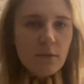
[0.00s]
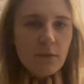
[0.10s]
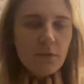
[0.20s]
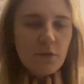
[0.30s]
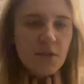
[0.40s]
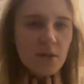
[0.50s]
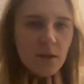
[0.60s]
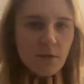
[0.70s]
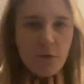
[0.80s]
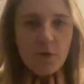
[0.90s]
freezing
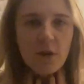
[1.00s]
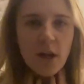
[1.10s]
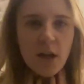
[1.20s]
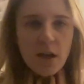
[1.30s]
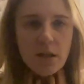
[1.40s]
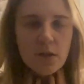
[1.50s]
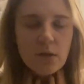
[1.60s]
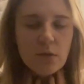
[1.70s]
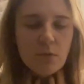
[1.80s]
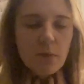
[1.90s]
foreign aid
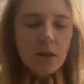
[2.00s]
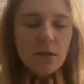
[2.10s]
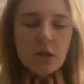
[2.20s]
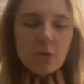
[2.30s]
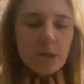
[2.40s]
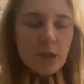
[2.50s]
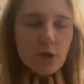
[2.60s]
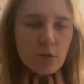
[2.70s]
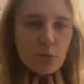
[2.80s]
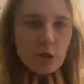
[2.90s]
to make a
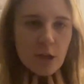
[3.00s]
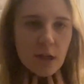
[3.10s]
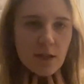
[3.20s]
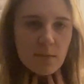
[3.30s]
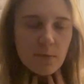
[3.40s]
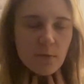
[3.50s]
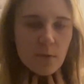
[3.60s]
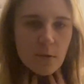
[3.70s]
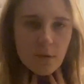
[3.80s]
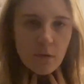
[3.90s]
determination which aid is most
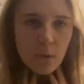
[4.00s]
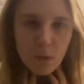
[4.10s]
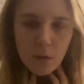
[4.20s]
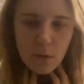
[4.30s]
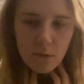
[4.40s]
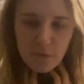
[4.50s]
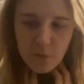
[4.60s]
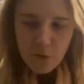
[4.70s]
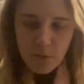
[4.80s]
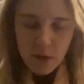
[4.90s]
useful
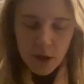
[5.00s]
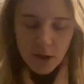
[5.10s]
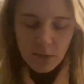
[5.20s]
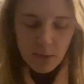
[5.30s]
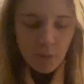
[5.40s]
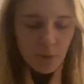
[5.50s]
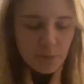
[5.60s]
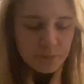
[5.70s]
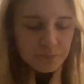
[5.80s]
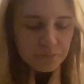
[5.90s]
for American people.
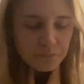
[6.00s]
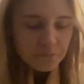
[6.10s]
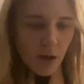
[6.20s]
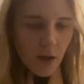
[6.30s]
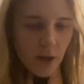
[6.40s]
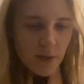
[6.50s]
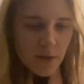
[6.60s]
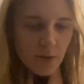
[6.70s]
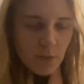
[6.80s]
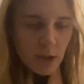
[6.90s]
As
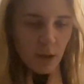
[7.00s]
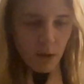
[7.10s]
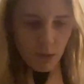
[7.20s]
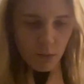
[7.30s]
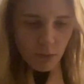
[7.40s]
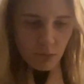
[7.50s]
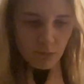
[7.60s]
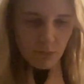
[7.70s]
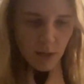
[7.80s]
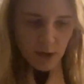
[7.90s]
you may know,
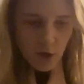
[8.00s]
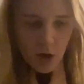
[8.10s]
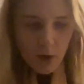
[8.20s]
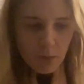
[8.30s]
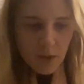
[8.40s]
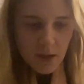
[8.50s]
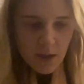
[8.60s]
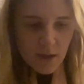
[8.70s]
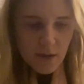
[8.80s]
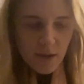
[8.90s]
my job
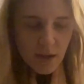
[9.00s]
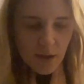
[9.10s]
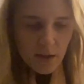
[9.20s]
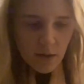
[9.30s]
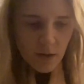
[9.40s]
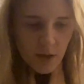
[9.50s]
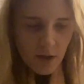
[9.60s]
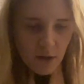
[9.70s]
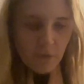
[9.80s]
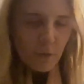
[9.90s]
is in
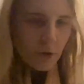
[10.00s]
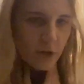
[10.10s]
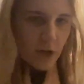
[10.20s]
the foreign